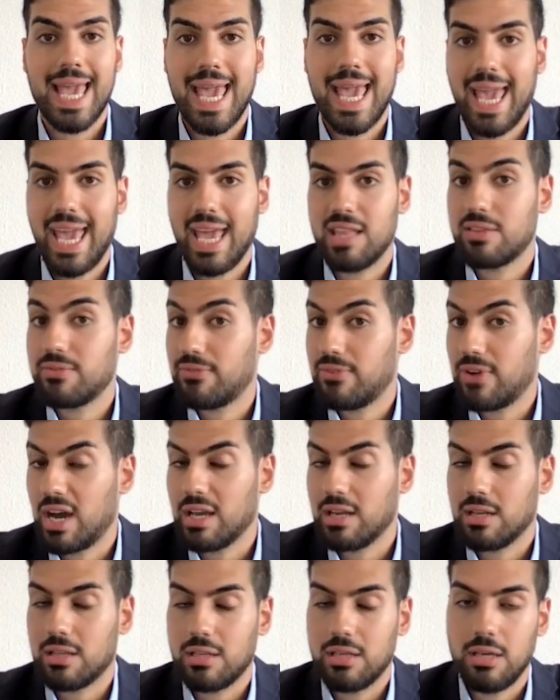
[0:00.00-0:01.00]
And
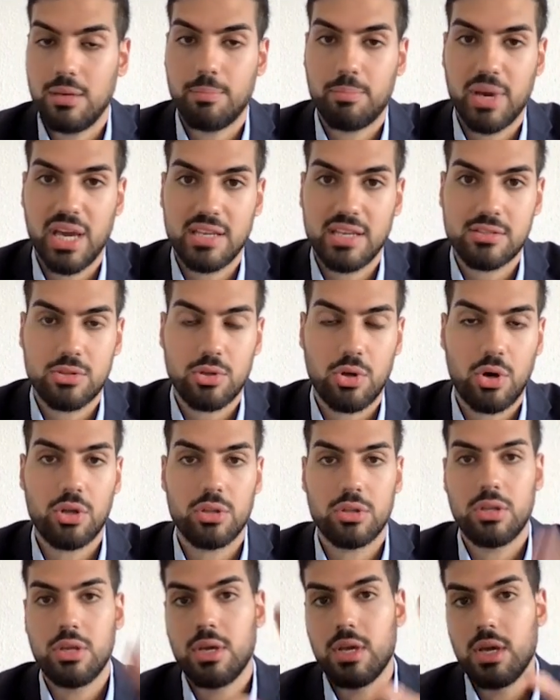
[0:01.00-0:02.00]
finally, based
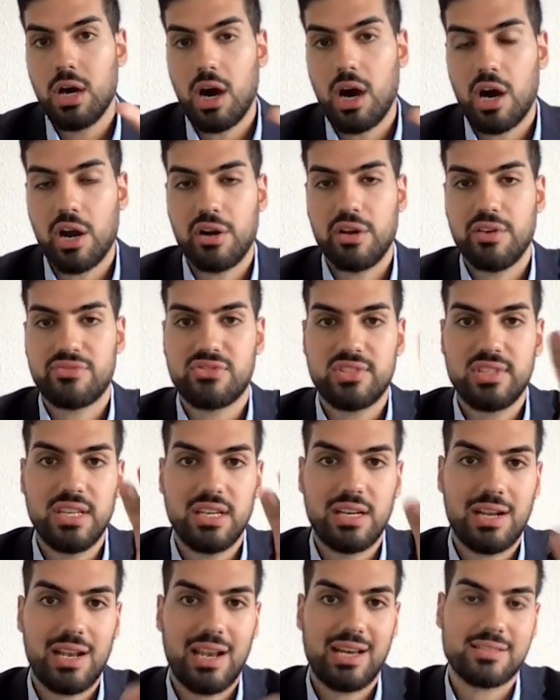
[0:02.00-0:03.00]
on
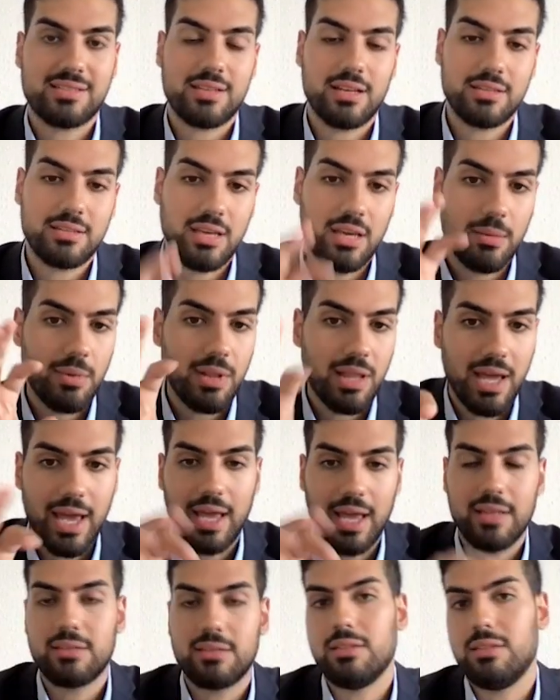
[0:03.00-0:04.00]
RFC cluster table
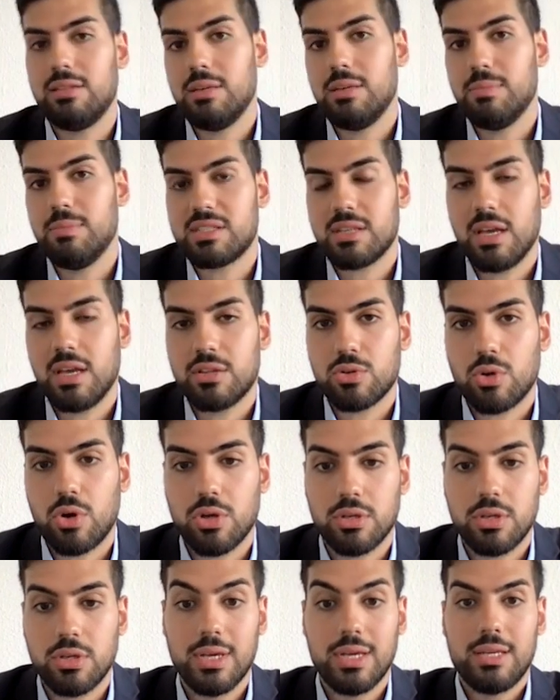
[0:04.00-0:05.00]
and the DMIS
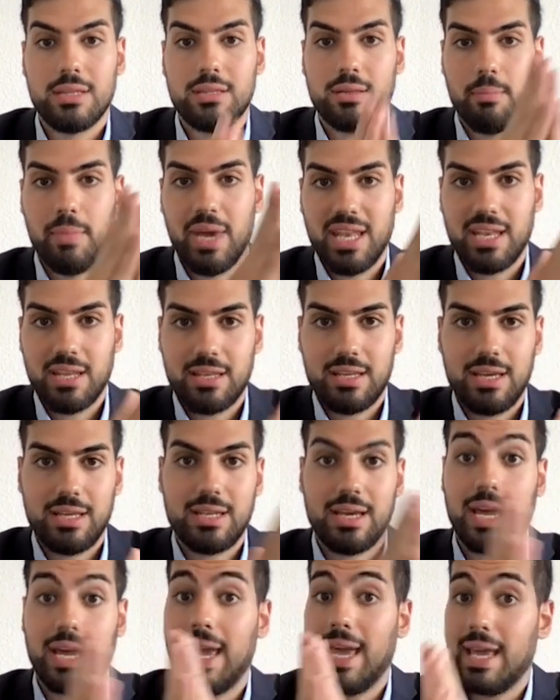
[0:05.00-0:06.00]
add-on, the
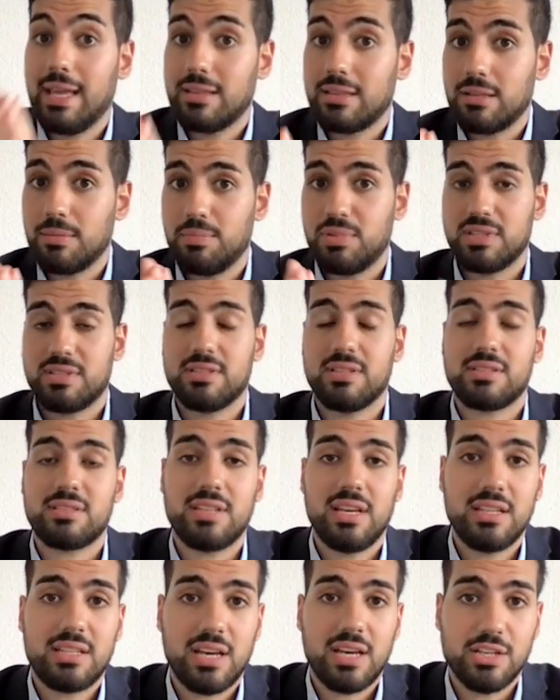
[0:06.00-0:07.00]
metadata and the business
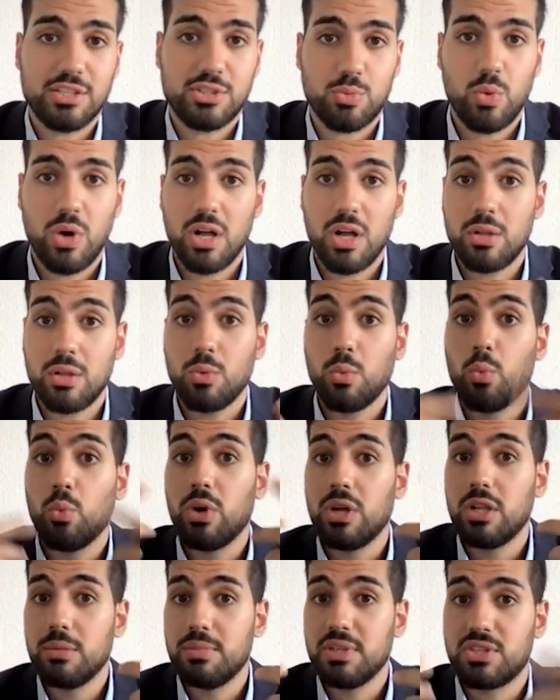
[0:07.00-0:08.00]
data as well
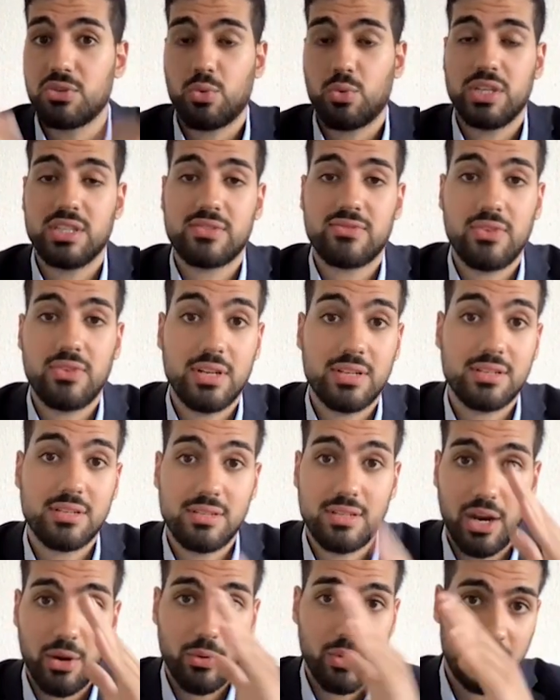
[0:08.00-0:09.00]
will be transferred
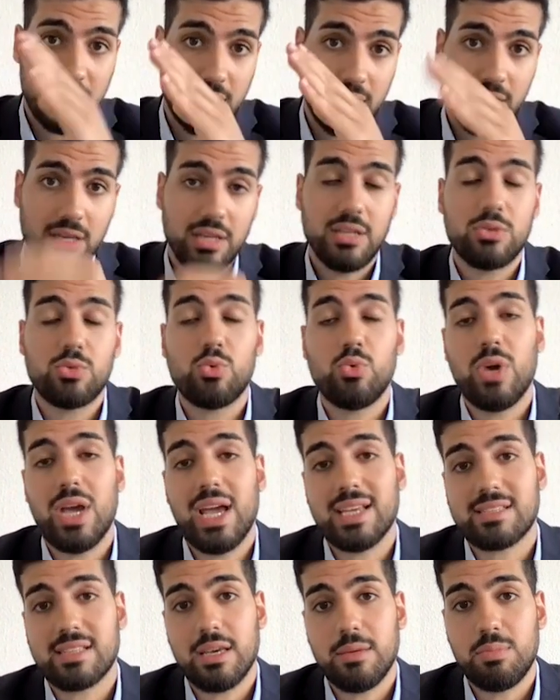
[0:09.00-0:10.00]
directly into
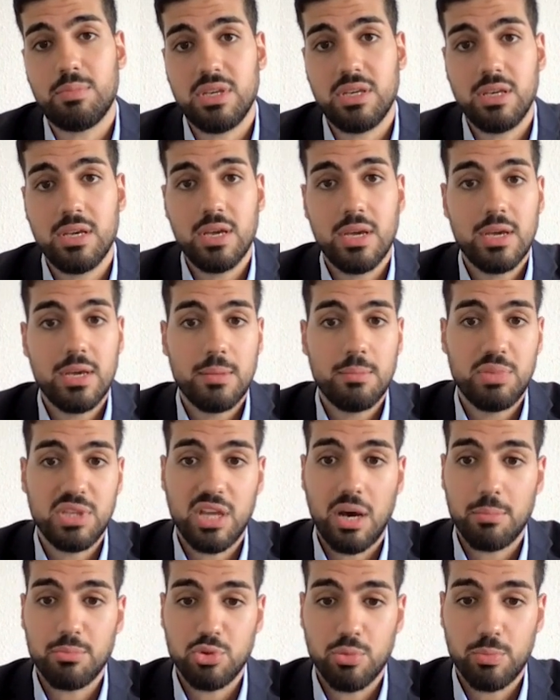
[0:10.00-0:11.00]
SAP
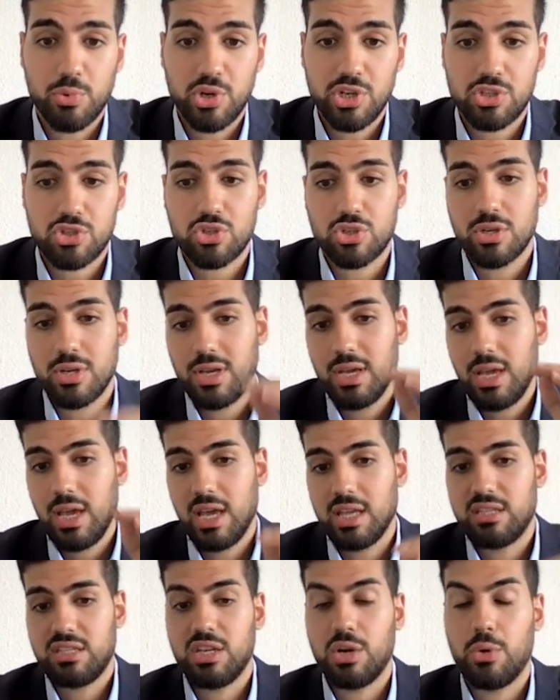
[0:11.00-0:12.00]
BW Bridge.
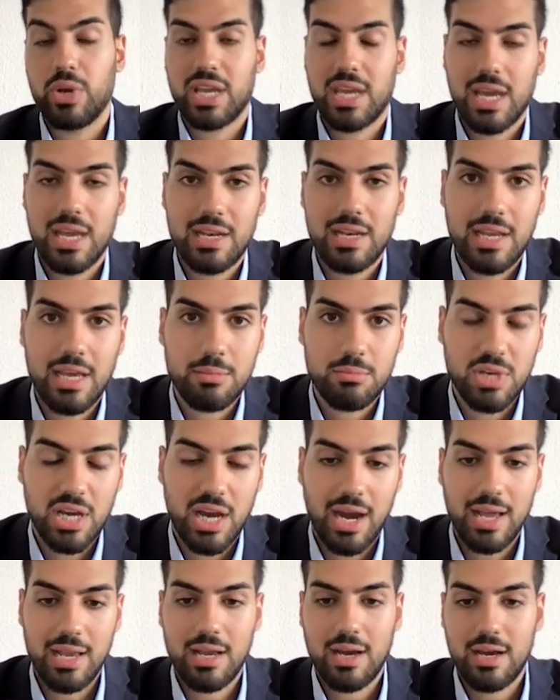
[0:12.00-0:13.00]
And here again, let me
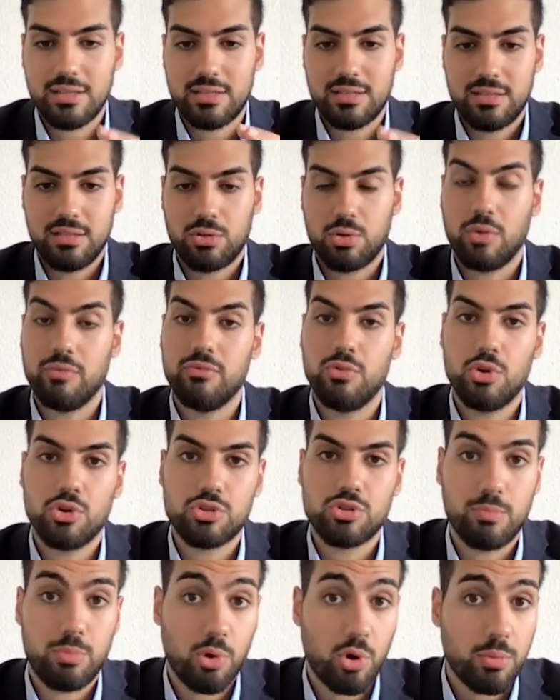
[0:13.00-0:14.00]
highlight the
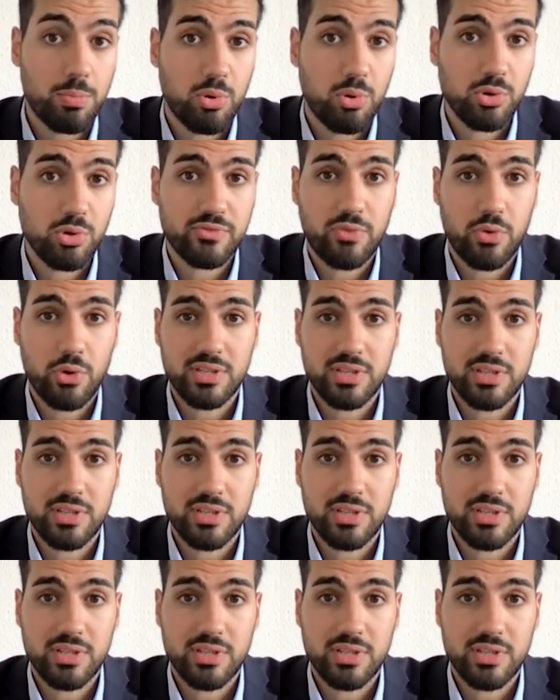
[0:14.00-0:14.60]
conversion blog post, for